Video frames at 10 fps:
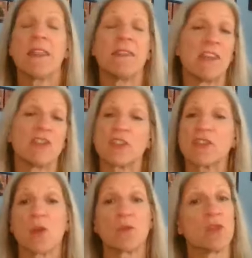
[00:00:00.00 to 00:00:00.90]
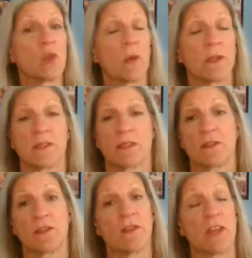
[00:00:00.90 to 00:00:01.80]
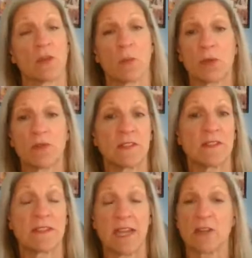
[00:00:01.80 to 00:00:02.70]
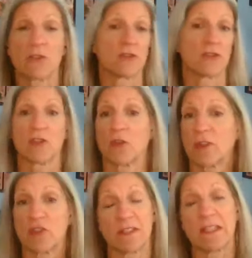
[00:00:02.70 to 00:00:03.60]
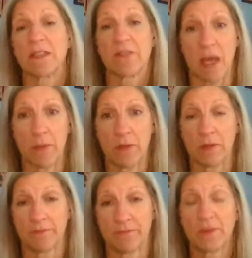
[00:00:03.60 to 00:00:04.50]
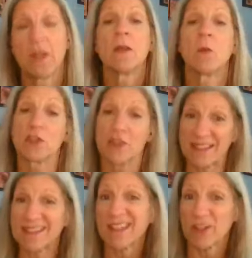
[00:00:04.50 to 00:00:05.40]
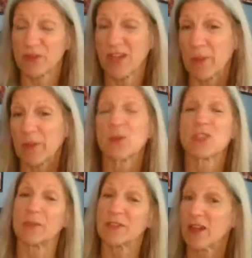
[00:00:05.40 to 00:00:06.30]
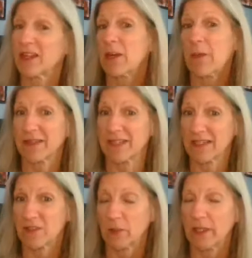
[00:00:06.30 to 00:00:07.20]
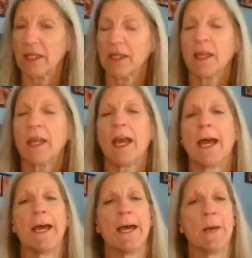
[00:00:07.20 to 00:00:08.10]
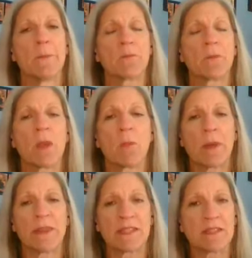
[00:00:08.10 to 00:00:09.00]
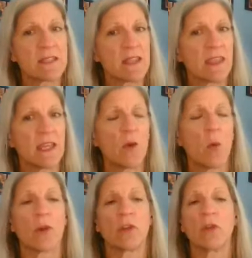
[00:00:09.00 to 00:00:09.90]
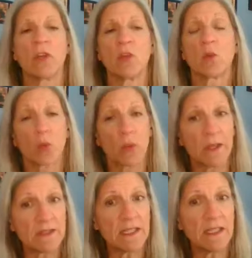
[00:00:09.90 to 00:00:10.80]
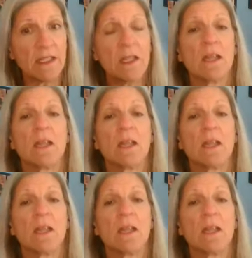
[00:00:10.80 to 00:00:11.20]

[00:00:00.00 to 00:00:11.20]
they just don't do it to the other person's standards, so they just give up. Which that's another topic, which I'll be talking about next week. Um, but this is a thing where you can really,